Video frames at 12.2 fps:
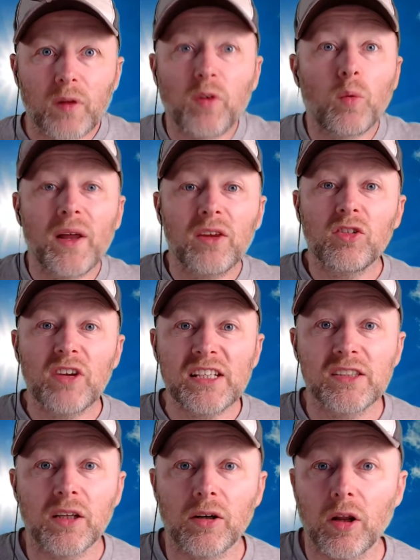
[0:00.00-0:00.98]
For one
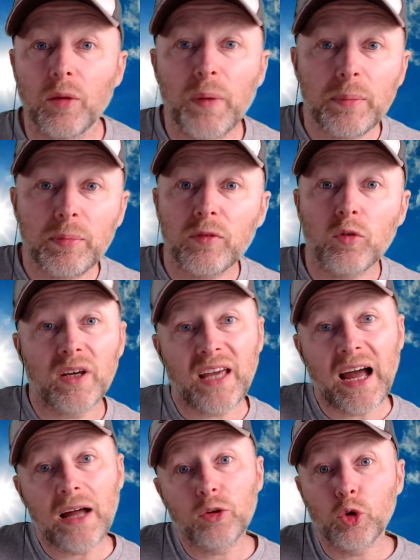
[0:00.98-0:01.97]
reason or another, people have got
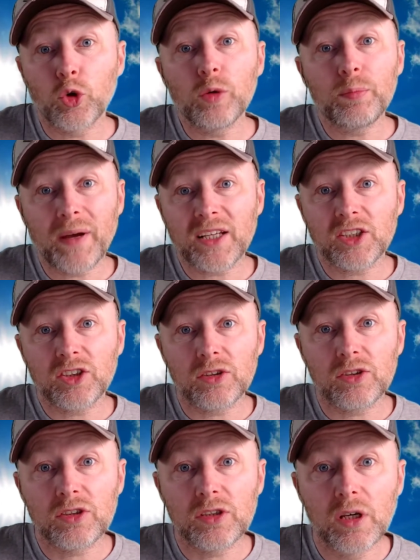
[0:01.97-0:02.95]
cartoon
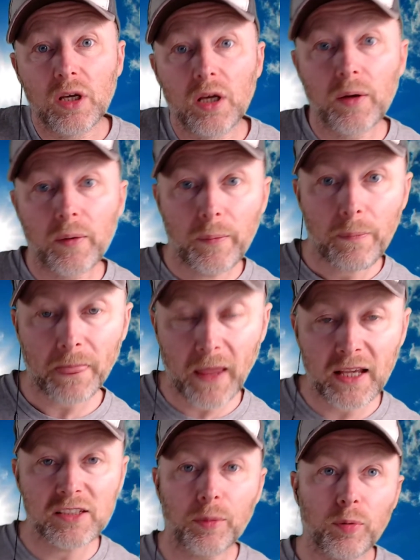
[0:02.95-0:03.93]
pictures
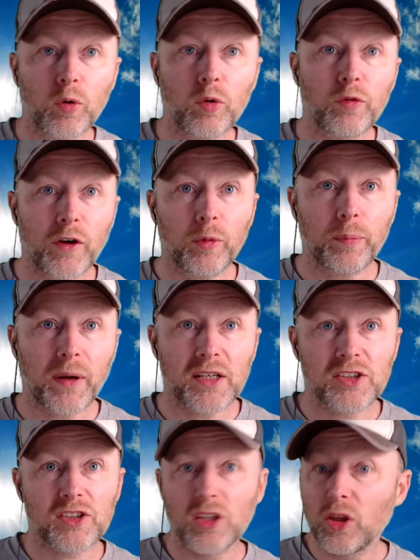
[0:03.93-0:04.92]
as their profile
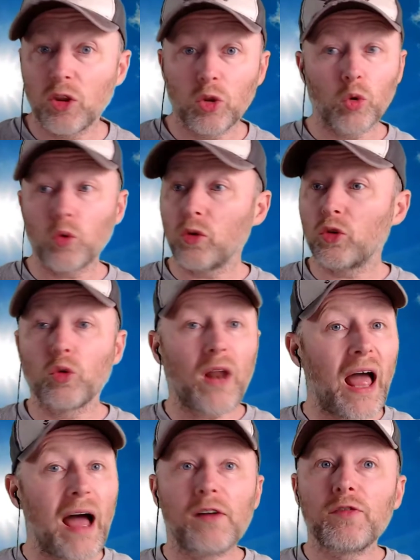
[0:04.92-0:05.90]
pictures and no,
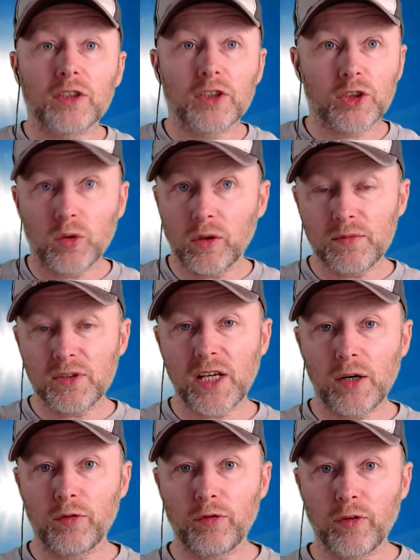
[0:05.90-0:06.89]
don't ever show
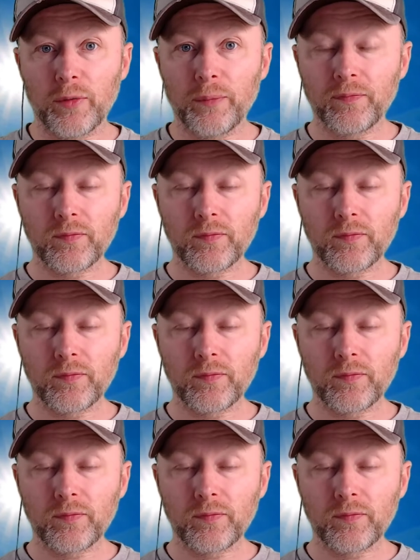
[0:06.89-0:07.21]
themselves.